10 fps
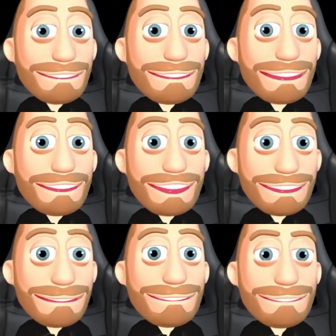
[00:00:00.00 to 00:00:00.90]
Okay,
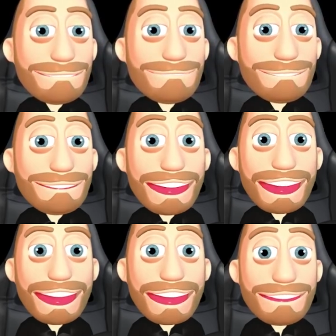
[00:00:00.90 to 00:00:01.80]

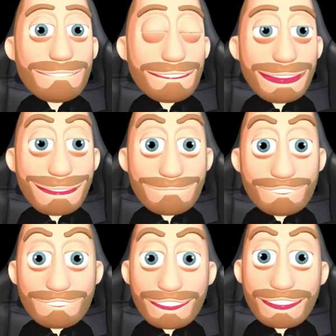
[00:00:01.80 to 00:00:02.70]
so I
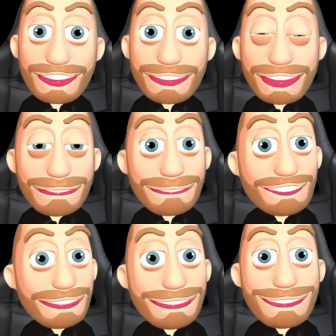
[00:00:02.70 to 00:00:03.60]
know that there's a
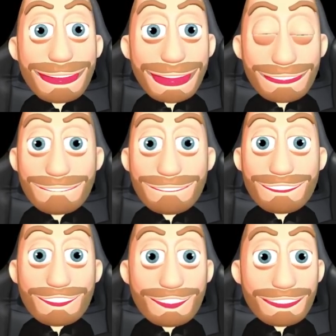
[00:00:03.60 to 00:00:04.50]
lot of if it
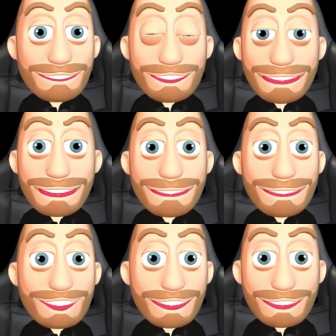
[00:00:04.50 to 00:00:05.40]
rains, will I
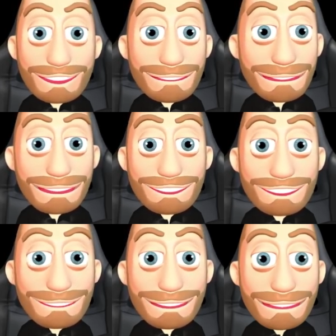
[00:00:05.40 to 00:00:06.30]
get wet questions
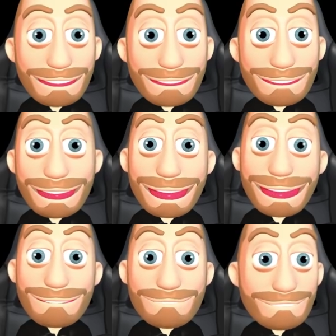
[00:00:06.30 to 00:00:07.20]
out there.
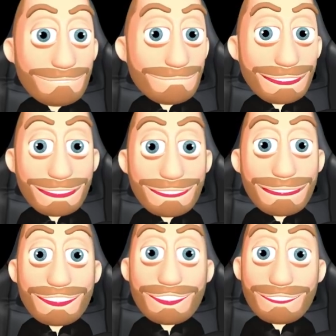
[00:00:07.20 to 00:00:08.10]
We get it,
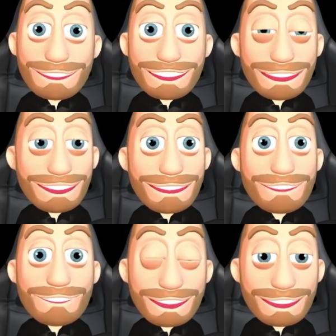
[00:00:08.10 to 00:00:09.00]
we understand it, we
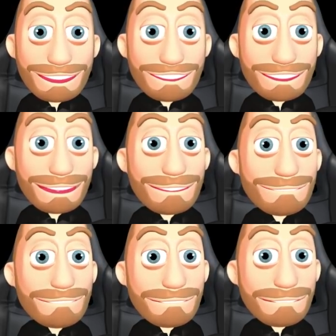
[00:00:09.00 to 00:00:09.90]
hear it.
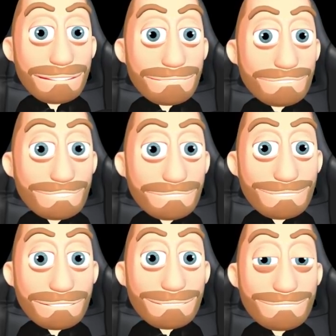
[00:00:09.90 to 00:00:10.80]

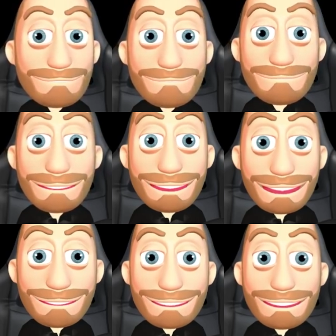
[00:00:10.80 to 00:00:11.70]
Remember that
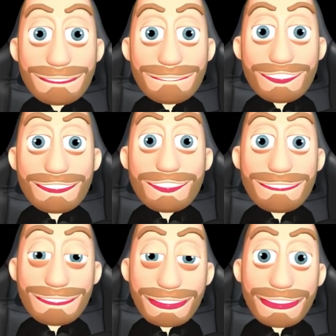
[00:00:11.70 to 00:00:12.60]
this is going to
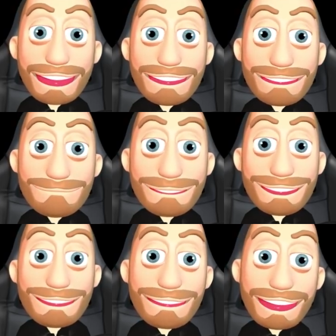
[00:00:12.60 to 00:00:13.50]
now be
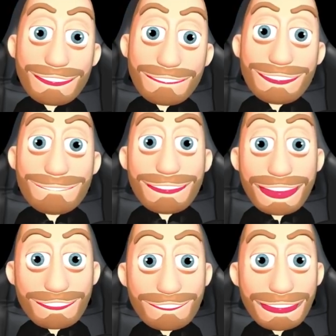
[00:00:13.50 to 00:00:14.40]
accompanied by an
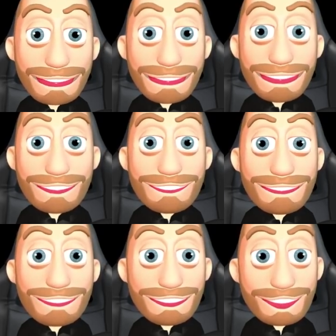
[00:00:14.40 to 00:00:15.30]
article that we are
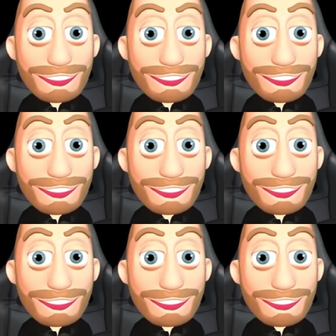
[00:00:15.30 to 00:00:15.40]
working